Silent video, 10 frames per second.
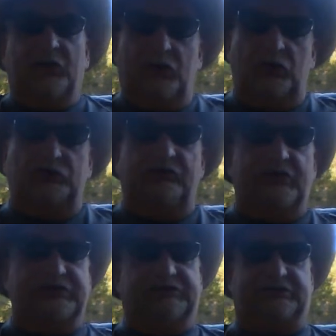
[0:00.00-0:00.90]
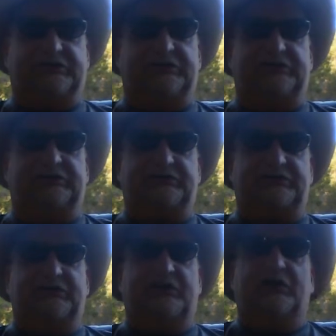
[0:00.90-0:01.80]
who the racist is,
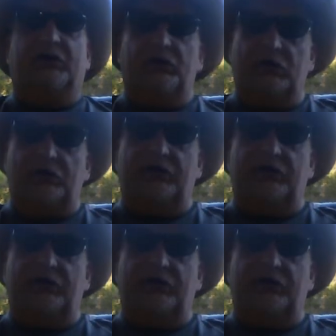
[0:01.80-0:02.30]
who